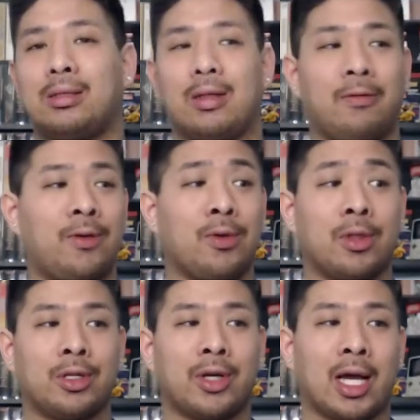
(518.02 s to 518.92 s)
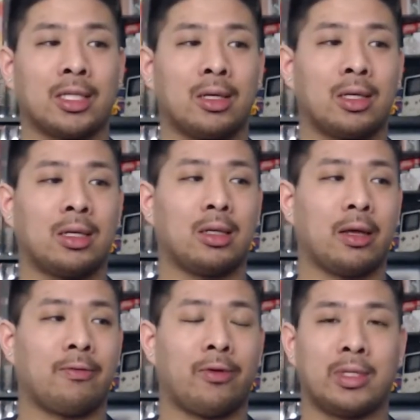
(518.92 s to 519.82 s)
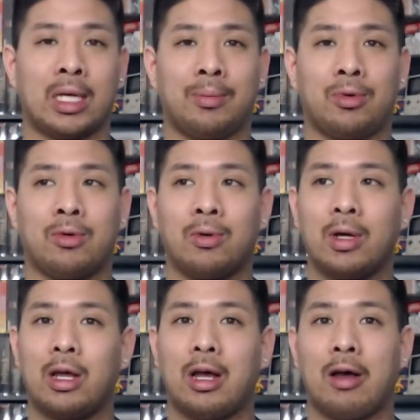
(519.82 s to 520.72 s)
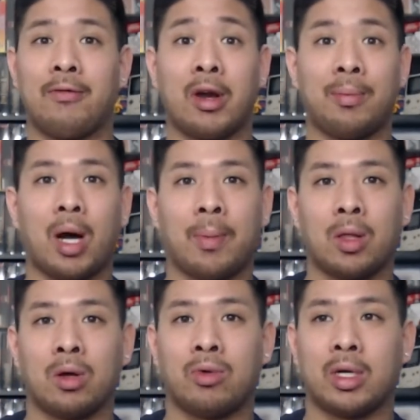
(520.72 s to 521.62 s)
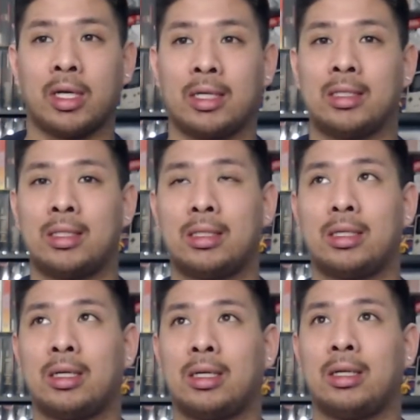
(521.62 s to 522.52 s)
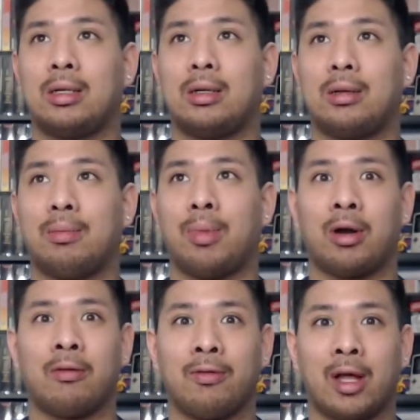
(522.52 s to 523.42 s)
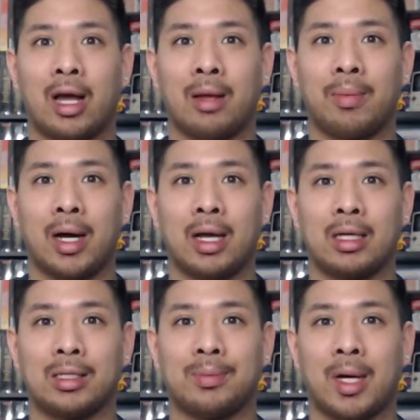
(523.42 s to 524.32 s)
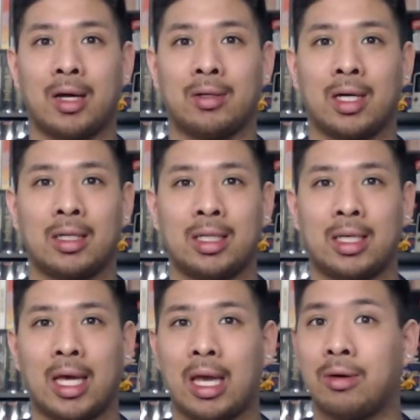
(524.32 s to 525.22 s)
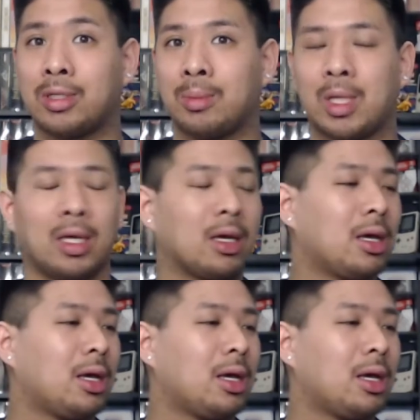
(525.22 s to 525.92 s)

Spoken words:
a few other tracks on it. Like, for example, a very popular one is Butterfly by Smile.dk or something.